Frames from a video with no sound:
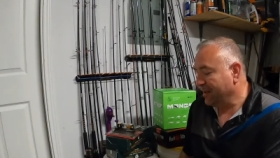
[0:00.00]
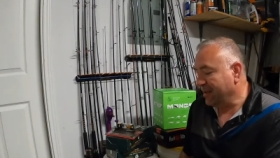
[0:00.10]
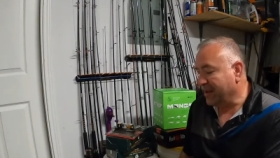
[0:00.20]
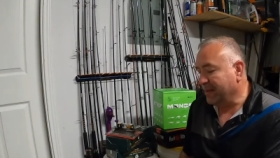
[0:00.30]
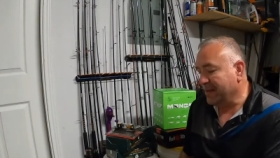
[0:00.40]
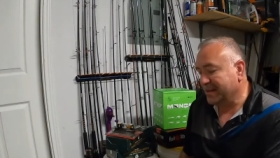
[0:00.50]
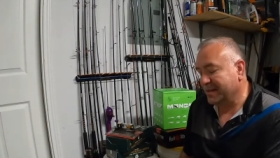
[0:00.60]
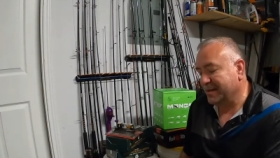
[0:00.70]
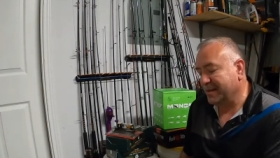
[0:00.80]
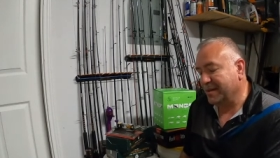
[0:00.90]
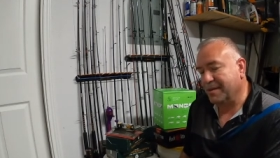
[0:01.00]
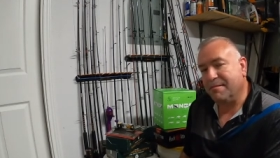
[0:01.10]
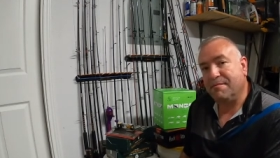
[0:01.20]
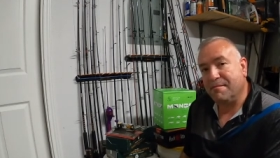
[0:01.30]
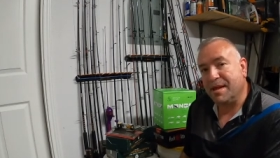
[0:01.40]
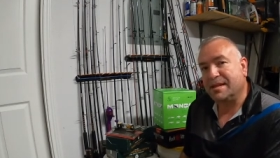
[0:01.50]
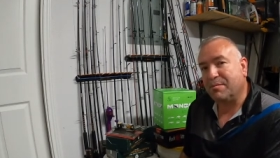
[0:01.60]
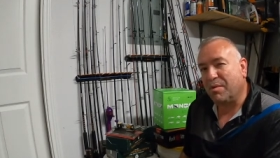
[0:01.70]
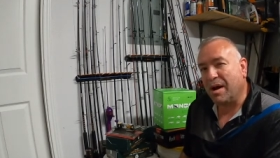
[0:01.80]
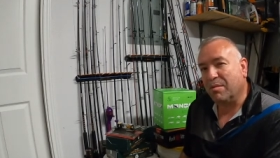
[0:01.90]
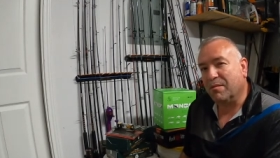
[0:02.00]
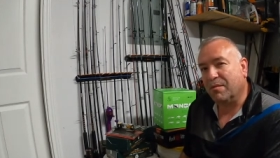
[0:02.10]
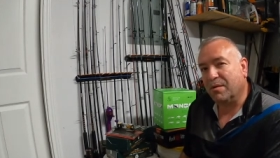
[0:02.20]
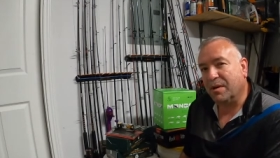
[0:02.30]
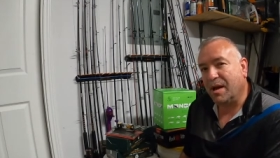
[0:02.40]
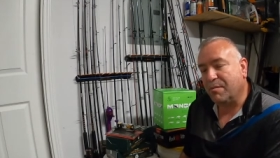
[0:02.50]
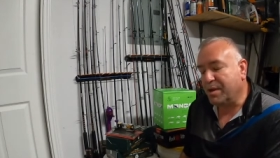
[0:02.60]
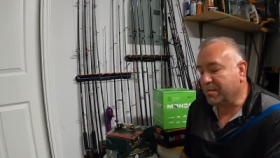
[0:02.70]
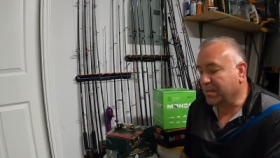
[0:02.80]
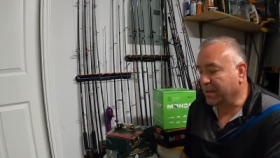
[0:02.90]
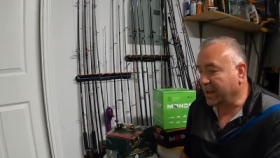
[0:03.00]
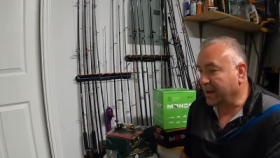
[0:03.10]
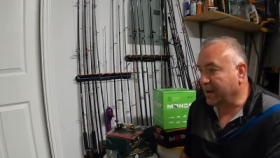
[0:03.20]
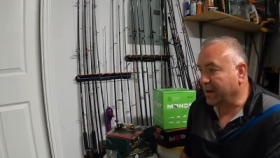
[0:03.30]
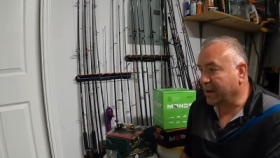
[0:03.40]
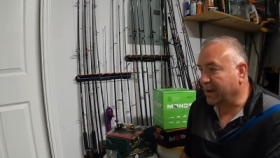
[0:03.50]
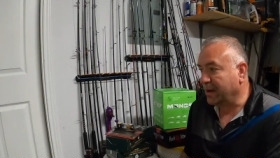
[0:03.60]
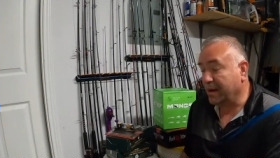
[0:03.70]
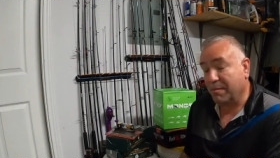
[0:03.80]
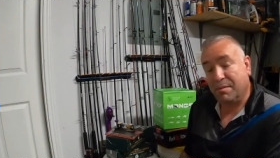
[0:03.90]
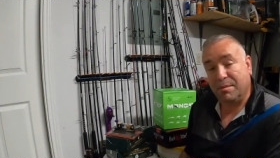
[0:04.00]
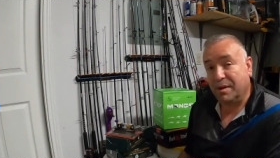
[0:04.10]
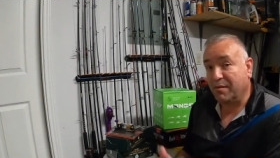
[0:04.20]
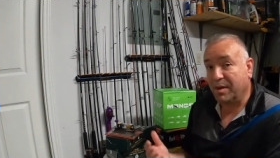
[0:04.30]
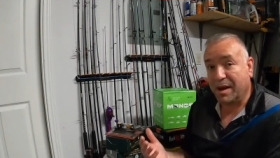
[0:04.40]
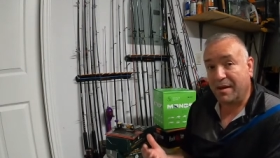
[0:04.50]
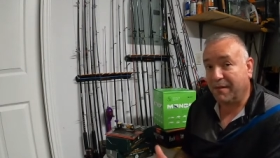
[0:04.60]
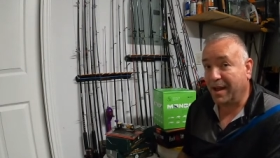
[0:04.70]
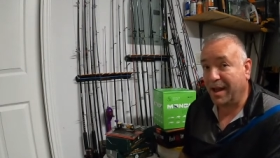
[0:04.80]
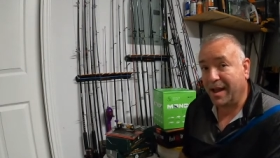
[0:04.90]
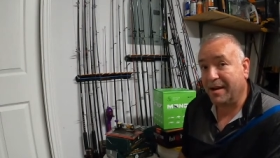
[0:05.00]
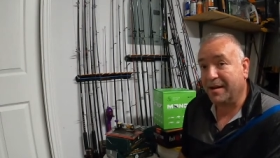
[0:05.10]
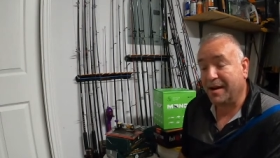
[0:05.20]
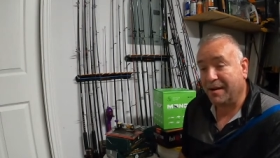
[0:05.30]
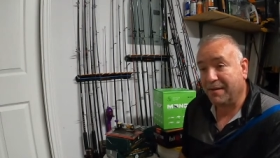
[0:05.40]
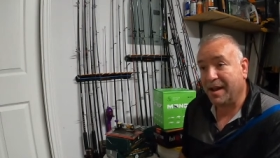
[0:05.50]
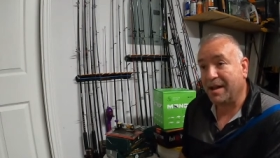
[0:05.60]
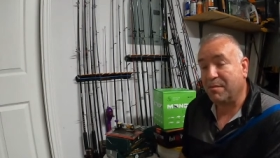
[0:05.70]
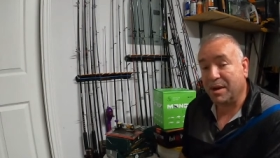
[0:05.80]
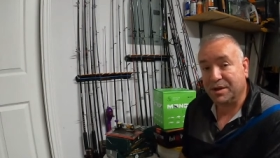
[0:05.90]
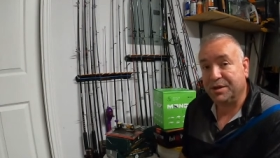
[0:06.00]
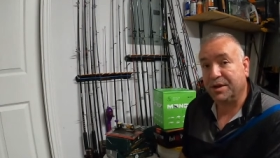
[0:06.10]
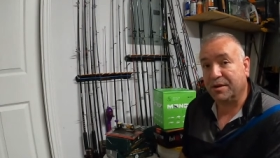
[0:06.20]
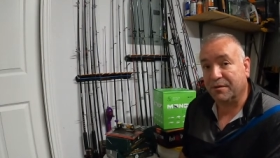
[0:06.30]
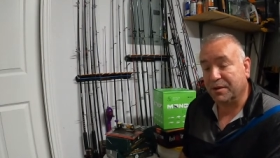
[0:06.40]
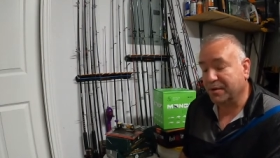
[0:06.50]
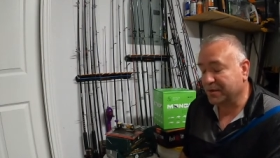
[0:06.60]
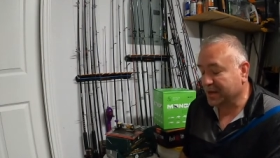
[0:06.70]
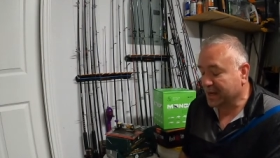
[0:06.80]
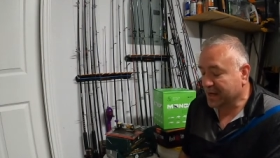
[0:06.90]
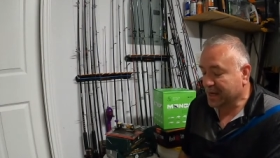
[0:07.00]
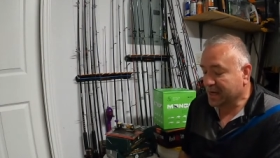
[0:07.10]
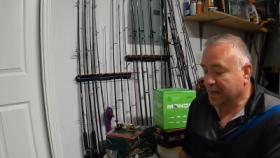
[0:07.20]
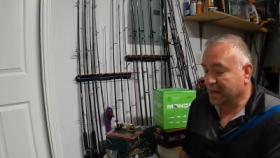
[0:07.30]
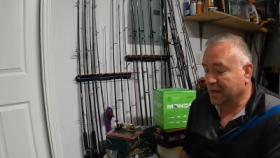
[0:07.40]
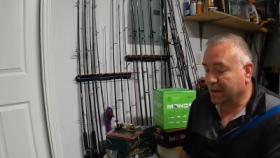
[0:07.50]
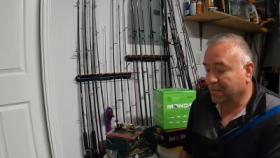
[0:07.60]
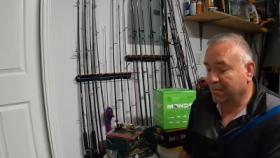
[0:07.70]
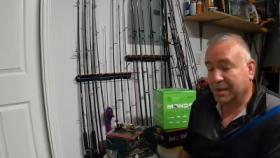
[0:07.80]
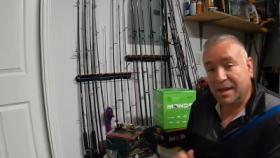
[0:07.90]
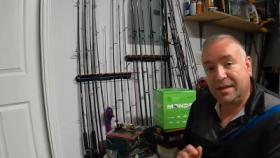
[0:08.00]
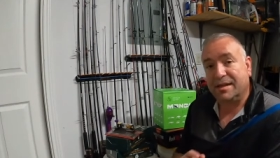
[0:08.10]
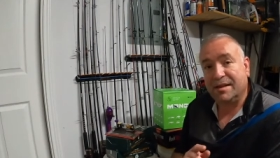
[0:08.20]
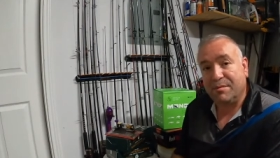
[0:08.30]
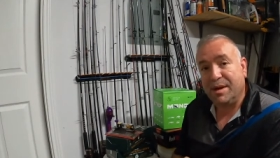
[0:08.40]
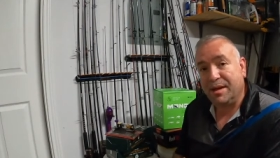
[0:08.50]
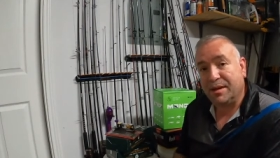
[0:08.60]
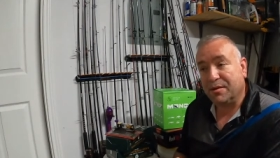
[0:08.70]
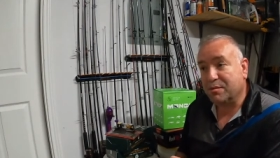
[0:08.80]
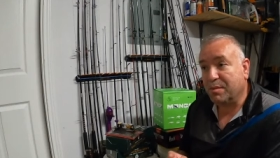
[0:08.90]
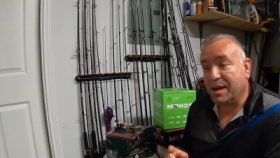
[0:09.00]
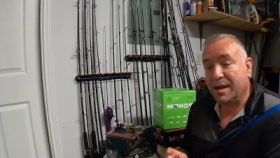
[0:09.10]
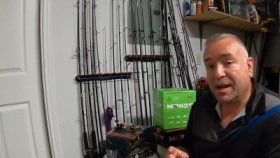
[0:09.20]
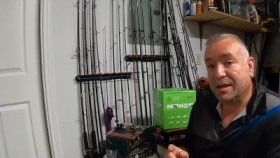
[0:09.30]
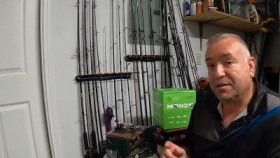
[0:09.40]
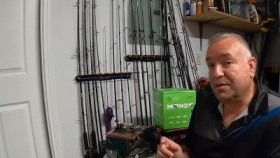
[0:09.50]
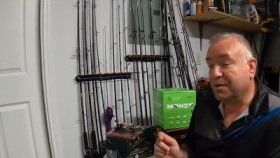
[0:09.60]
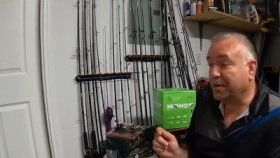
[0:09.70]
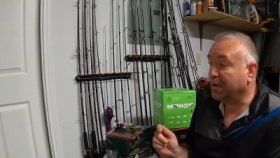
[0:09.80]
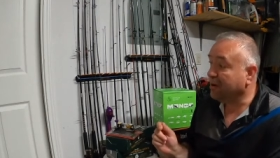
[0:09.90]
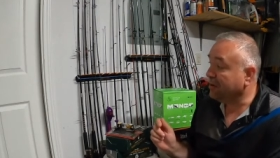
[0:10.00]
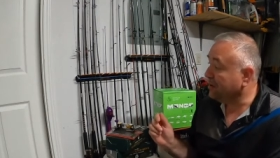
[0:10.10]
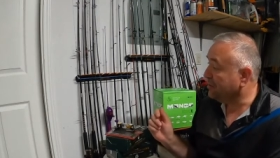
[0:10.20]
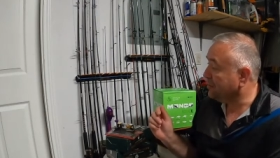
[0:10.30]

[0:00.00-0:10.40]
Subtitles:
Yeah, that's a problem for a lot of people, and believe me, I've had my share of those. But that doesn't mean that those bait casters aren't